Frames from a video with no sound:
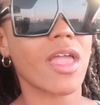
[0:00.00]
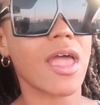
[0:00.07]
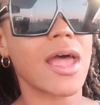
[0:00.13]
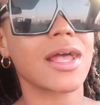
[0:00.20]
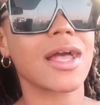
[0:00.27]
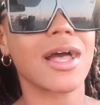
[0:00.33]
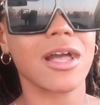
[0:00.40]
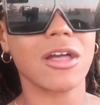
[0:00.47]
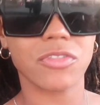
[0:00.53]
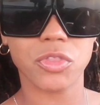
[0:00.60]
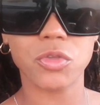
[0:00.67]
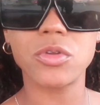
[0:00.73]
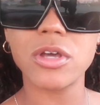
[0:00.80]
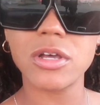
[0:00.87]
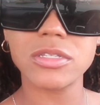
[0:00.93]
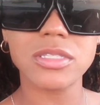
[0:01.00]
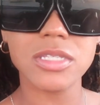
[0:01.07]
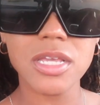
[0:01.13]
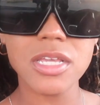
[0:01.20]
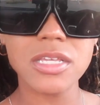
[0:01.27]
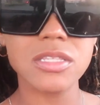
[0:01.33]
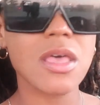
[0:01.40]
I got through those
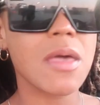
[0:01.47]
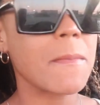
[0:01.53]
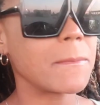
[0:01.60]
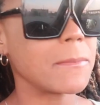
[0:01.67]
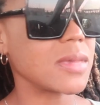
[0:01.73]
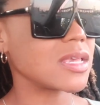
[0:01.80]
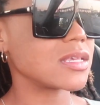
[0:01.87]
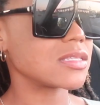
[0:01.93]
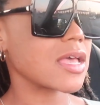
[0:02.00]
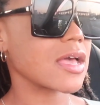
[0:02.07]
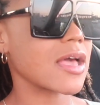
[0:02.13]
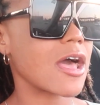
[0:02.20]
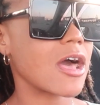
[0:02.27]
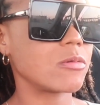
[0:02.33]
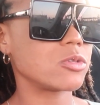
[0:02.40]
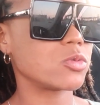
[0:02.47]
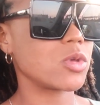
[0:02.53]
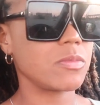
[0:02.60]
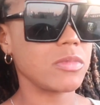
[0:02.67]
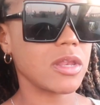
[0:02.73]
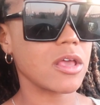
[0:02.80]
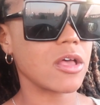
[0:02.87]
things means that God was
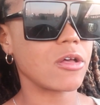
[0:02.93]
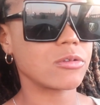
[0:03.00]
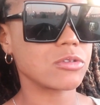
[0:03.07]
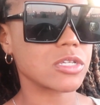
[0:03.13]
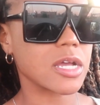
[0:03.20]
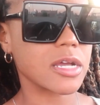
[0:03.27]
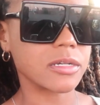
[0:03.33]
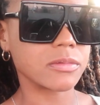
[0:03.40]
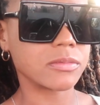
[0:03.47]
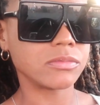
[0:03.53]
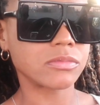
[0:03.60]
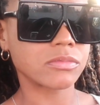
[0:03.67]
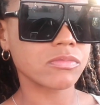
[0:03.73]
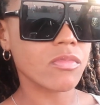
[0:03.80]
with me that whole time.